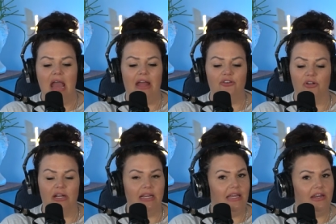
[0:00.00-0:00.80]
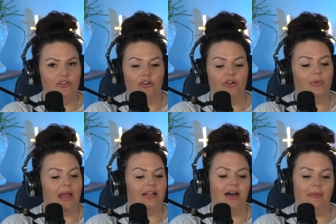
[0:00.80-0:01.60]
And you're going to get in your own way
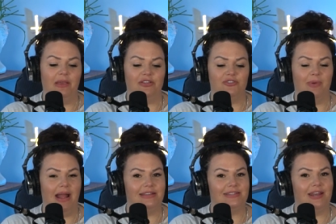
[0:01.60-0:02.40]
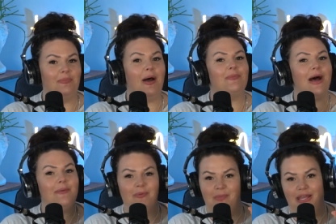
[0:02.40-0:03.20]
a lot because your mind is going to pop up and be